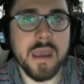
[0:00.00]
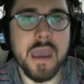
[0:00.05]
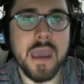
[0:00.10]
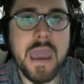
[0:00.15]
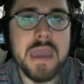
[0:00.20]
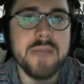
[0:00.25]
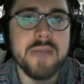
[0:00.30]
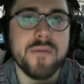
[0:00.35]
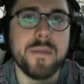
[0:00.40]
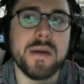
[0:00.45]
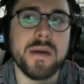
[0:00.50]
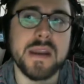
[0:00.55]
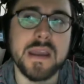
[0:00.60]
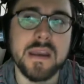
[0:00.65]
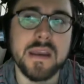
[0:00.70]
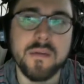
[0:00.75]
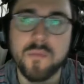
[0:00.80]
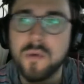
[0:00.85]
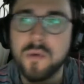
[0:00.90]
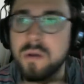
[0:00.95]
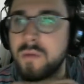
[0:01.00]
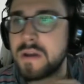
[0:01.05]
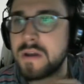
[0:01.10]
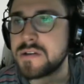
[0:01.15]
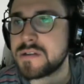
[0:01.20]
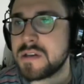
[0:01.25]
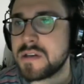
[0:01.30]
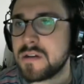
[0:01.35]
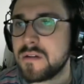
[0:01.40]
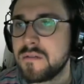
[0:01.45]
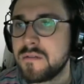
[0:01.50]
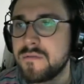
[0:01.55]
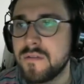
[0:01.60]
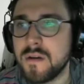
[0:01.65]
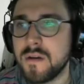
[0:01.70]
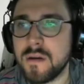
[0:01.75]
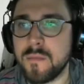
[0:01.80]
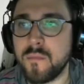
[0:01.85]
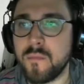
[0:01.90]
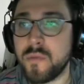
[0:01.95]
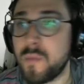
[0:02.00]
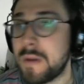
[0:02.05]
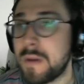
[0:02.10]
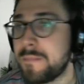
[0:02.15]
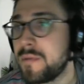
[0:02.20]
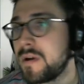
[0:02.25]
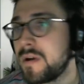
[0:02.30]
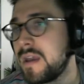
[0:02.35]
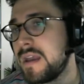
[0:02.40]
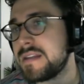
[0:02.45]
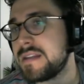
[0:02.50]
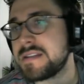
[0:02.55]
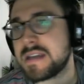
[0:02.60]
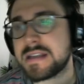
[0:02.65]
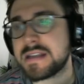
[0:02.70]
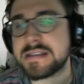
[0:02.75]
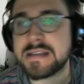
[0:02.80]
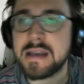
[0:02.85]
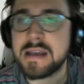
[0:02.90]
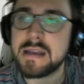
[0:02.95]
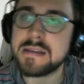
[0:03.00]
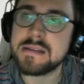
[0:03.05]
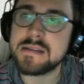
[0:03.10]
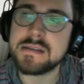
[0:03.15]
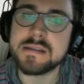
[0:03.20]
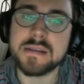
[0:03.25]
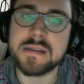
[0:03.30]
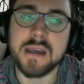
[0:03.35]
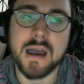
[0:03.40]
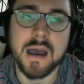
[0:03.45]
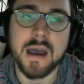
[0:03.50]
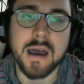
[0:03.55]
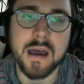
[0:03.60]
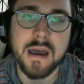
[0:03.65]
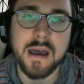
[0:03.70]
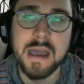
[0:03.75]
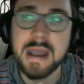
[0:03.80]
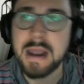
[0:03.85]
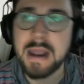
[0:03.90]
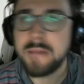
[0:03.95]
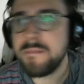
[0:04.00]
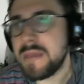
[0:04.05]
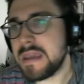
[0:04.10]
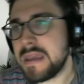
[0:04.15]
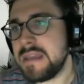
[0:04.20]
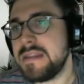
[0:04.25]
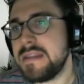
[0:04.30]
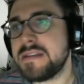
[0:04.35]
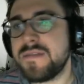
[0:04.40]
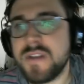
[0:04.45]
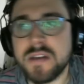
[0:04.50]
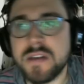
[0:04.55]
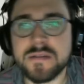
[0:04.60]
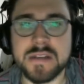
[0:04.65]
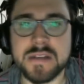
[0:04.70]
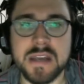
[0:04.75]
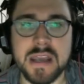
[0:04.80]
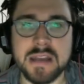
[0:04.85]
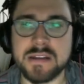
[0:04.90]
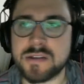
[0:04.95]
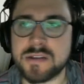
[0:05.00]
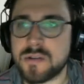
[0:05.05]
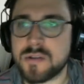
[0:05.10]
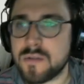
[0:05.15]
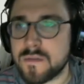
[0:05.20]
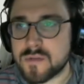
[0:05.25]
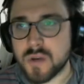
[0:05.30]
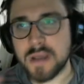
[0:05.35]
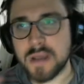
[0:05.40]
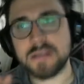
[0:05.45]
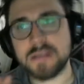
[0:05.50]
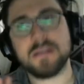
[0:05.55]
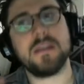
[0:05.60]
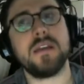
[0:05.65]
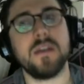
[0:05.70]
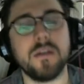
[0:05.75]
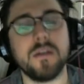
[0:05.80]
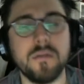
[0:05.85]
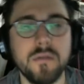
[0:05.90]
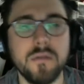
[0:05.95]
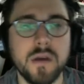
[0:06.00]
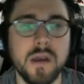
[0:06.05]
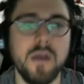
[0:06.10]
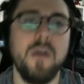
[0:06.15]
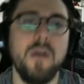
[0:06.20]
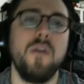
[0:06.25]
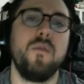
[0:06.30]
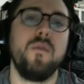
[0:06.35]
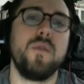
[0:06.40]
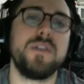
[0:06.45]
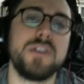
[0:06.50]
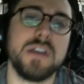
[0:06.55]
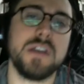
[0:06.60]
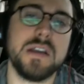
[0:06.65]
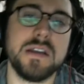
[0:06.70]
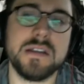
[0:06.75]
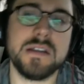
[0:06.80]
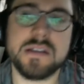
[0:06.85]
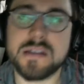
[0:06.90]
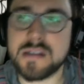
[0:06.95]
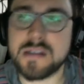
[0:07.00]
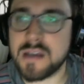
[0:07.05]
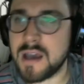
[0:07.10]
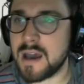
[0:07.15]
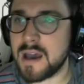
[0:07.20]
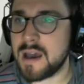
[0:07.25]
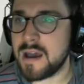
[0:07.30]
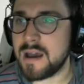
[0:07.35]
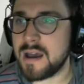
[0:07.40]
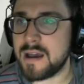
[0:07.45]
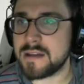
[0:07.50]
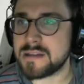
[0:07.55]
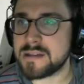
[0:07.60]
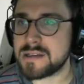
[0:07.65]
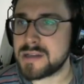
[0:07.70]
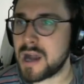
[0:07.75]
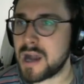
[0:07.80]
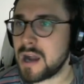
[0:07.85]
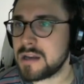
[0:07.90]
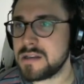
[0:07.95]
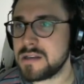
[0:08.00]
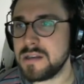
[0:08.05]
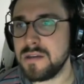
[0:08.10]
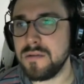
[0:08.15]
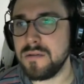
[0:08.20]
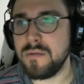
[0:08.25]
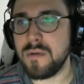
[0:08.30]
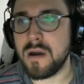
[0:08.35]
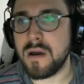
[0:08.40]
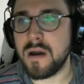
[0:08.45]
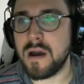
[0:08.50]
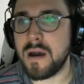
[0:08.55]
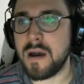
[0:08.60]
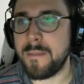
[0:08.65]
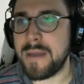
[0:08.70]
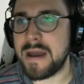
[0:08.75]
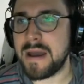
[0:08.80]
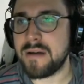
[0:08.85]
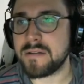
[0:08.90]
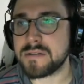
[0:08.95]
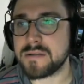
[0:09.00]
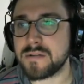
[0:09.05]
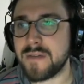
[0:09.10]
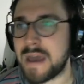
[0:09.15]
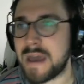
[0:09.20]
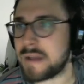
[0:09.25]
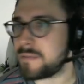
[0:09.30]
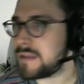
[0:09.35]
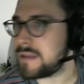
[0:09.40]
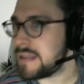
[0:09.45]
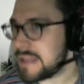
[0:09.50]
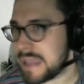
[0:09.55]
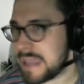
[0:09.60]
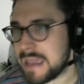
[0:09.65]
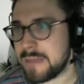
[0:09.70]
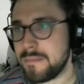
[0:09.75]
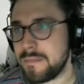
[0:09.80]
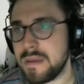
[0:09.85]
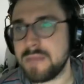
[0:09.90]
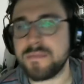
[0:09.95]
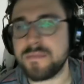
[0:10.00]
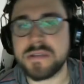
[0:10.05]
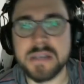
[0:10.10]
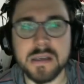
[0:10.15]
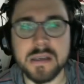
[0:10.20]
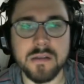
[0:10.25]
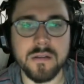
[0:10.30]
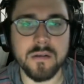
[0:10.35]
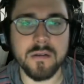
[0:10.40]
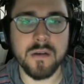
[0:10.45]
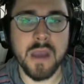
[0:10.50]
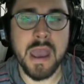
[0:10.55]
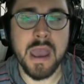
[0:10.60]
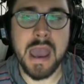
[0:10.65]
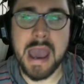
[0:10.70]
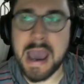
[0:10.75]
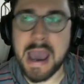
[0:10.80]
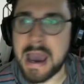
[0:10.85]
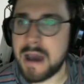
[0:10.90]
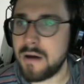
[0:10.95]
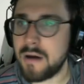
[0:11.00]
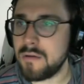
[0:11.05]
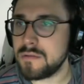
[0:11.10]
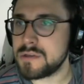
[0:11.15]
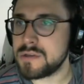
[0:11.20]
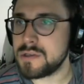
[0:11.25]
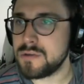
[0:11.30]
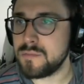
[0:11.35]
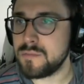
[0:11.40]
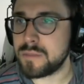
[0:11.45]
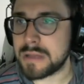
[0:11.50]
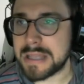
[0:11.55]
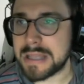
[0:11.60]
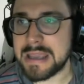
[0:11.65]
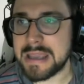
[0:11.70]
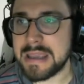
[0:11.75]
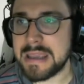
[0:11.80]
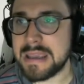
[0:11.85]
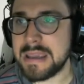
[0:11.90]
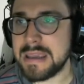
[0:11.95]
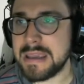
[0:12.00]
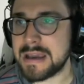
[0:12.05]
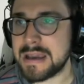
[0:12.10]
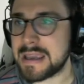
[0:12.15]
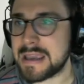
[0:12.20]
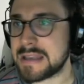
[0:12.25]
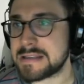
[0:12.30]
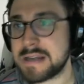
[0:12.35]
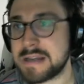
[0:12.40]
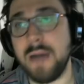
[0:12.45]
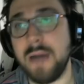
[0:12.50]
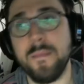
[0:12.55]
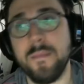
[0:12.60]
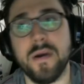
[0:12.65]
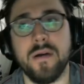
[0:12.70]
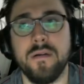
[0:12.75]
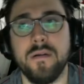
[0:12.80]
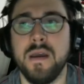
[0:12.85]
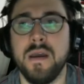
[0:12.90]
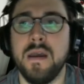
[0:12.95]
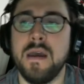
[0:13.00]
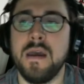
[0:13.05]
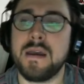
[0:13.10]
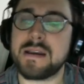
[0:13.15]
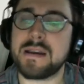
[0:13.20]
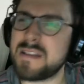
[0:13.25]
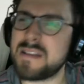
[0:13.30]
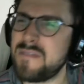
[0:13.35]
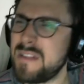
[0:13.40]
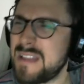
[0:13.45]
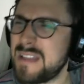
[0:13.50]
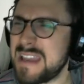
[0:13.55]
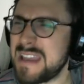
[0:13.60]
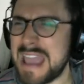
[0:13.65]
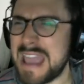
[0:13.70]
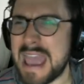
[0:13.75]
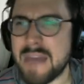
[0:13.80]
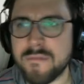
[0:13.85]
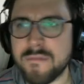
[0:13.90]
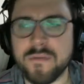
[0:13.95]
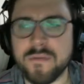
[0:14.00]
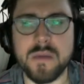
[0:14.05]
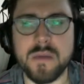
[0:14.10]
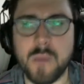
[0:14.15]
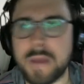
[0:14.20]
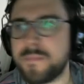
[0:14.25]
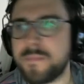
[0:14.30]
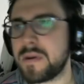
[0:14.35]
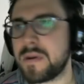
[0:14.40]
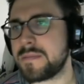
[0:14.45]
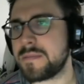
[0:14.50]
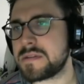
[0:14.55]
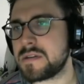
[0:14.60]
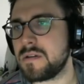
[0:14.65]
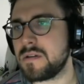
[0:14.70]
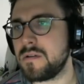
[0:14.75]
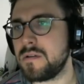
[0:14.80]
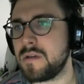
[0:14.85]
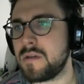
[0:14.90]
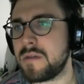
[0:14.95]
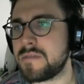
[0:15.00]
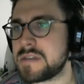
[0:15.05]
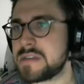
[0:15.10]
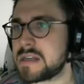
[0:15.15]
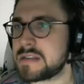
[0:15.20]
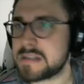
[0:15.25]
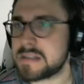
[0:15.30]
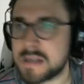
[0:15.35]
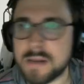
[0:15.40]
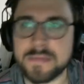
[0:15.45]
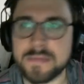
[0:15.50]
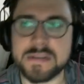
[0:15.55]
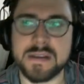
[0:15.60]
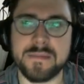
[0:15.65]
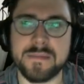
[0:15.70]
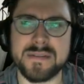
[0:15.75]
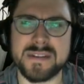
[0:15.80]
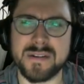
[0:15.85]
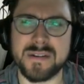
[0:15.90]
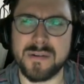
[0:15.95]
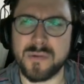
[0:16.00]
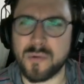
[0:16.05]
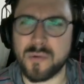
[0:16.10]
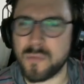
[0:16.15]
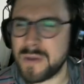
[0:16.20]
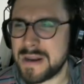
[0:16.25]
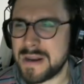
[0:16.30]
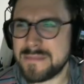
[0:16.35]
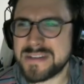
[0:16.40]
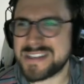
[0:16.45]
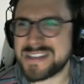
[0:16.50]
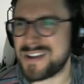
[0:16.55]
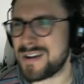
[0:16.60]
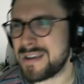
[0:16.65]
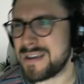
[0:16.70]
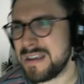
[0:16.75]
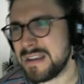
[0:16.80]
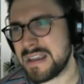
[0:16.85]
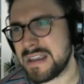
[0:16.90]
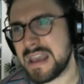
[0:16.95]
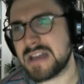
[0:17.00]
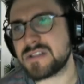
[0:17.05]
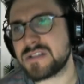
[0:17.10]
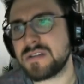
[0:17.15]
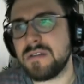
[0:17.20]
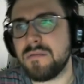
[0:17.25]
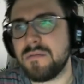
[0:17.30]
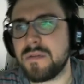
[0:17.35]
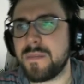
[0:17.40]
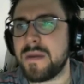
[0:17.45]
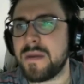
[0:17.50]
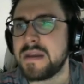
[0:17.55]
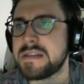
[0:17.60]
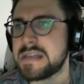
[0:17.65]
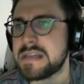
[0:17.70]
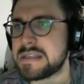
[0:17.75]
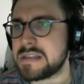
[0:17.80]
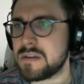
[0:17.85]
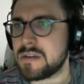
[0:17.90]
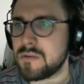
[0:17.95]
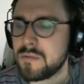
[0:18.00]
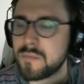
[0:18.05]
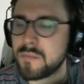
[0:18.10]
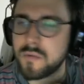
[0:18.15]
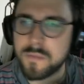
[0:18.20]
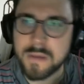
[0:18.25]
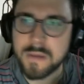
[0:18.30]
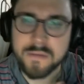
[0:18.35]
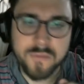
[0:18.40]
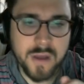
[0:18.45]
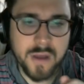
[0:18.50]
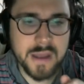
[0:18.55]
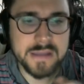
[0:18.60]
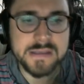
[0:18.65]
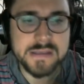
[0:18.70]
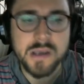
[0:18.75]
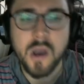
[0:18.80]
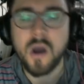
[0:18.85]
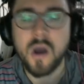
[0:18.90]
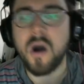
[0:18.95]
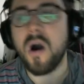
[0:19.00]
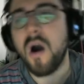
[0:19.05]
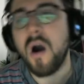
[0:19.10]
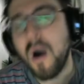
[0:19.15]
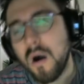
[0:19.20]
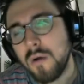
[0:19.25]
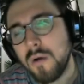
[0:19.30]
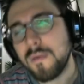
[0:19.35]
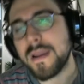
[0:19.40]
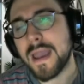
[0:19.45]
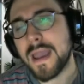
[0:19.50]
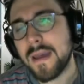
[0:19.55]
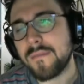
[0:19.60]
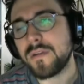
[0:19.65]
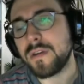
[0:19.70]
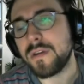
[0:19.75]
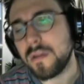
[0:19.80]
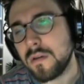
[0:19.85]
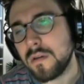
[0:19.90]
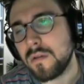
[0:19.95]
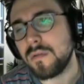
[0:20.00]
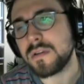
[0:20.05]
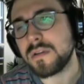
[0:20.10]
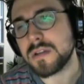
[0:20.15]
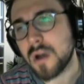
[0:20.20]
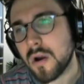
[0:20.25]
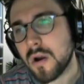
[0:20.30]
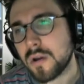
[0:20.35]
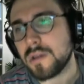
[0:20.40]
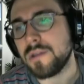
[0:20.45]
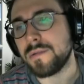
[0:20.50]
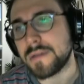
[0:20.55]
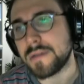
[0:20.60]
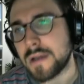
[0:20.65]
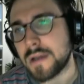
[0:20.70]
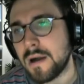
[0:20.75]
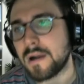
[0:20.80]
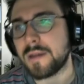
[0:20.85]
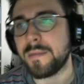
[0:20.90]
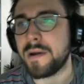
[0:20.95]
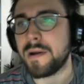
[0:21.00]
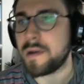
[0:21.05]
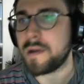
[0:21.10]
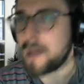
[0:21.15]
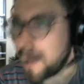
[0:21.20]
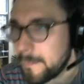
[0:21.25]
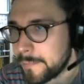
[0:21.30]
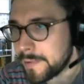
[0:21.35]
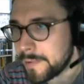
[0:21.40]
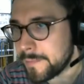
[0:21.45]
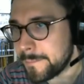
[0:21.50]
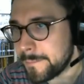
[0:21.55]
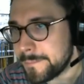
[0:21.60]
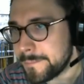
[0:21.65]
Hey everybody, Roy Rogers here from The White Book and Second Sons, and I'm making this video today to sort of try something new, which is to talk to you about sort of how to play the game, in particular, how to play against combo. Because I feel like every White Book episode, every Second Son episode, or when I'm just talking casually with my testing group or with my friends, all we ever do is argue and talk about combo.